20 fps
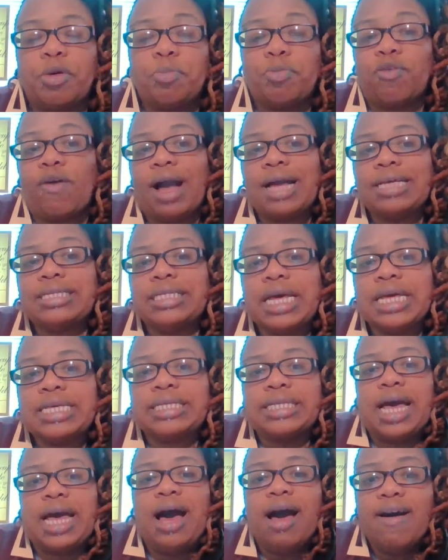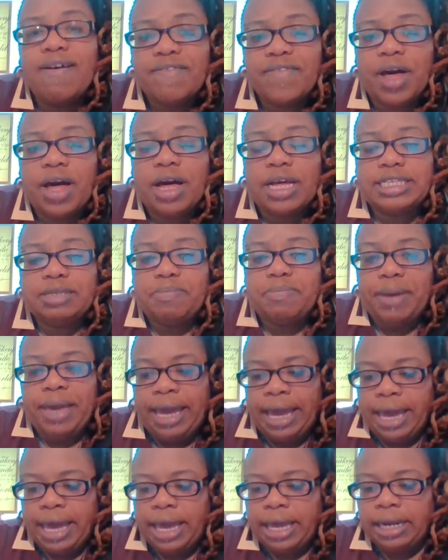the process of us
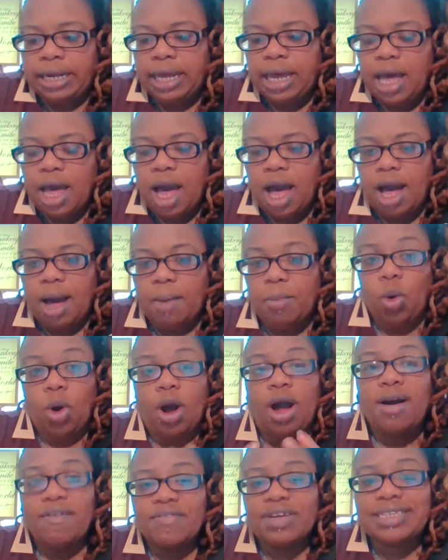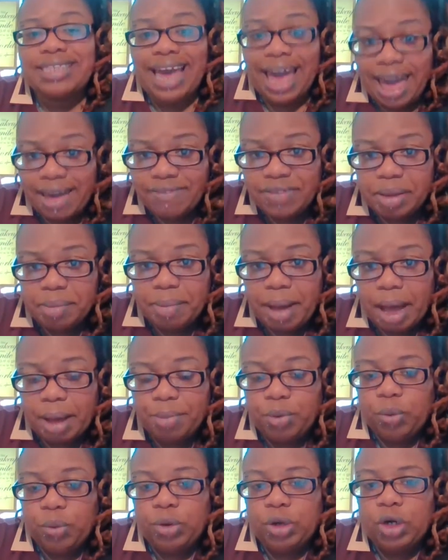being or of us having
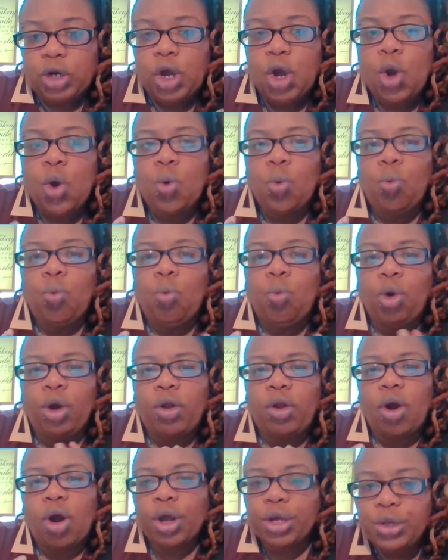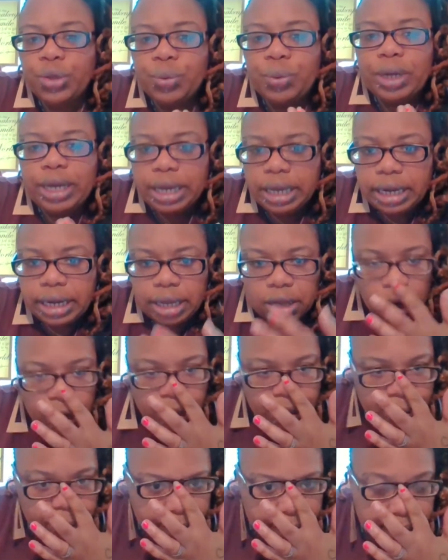bipolar? What are you eating?
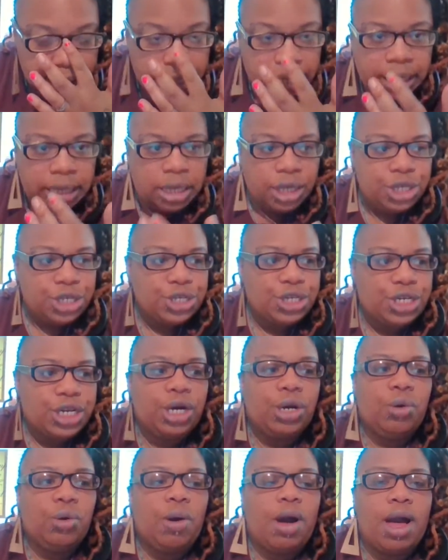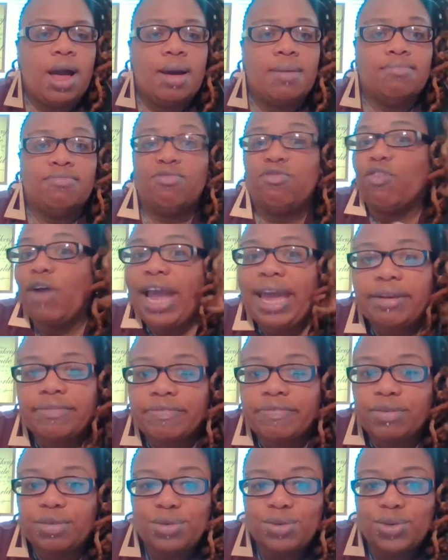Are you eating rat
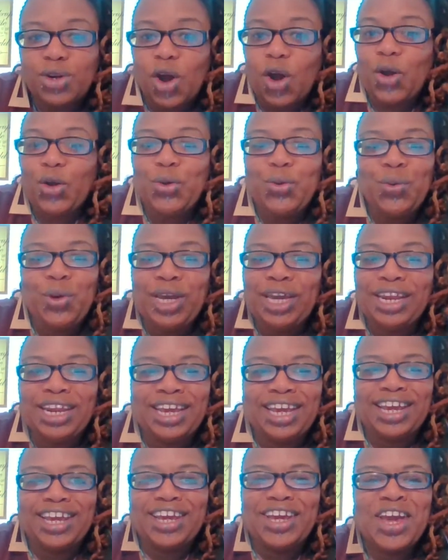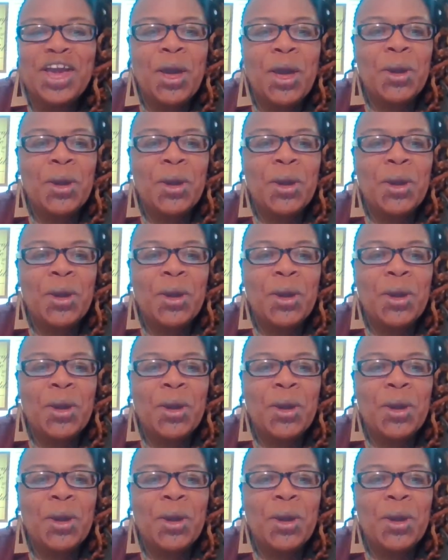food? Are you eating